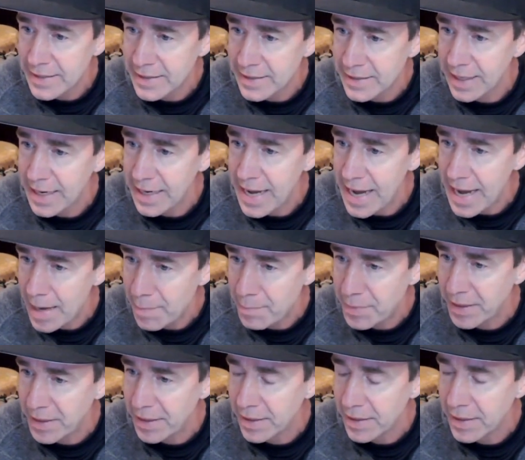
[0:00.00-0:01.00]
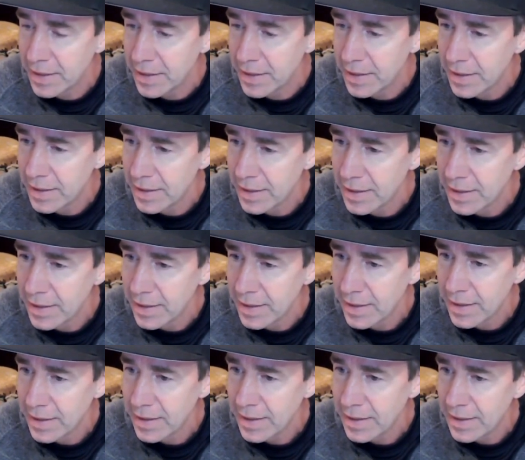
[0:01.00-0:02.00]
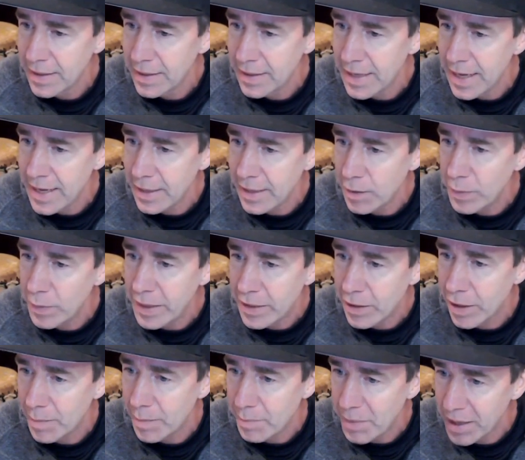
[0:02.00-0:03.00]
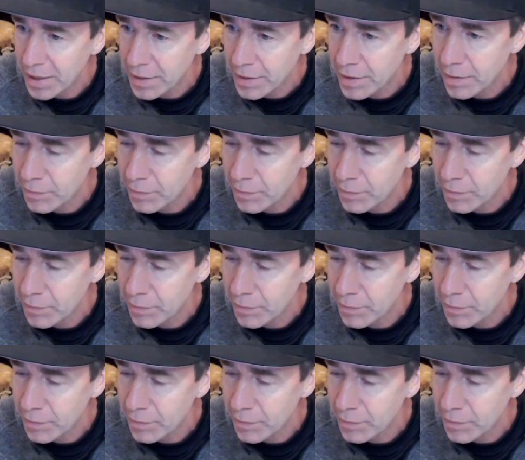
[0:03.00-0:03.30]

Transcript: that happen in any week or month.